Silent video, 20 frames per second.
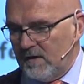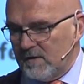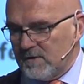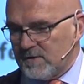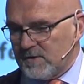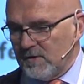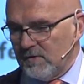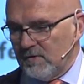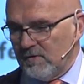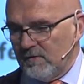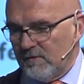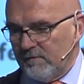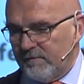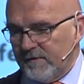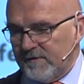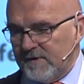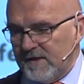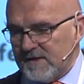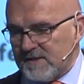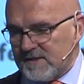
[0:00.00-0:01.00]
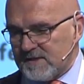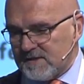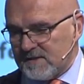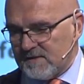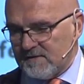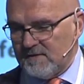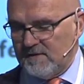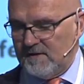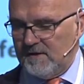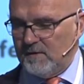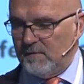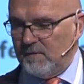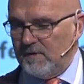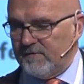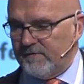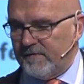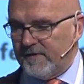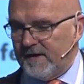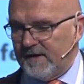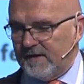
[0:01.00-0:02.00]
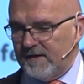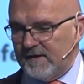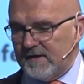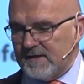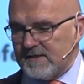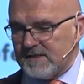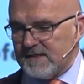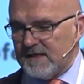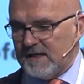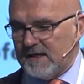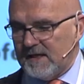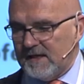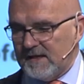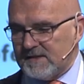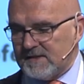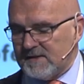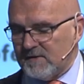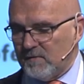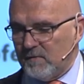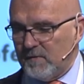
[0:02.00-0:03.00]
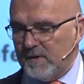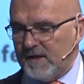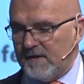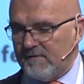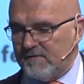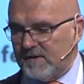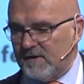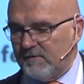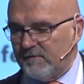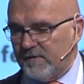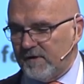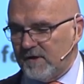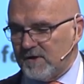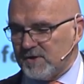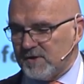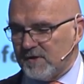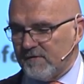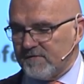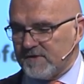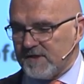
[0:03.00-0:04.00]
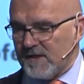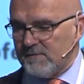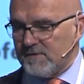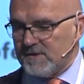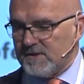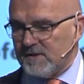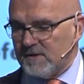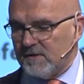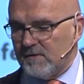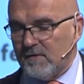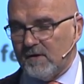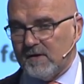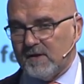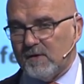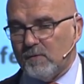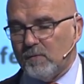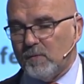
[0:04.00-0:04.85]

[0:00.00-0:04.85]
So for this, you will find in the slides, we have a definition of cybersecurity.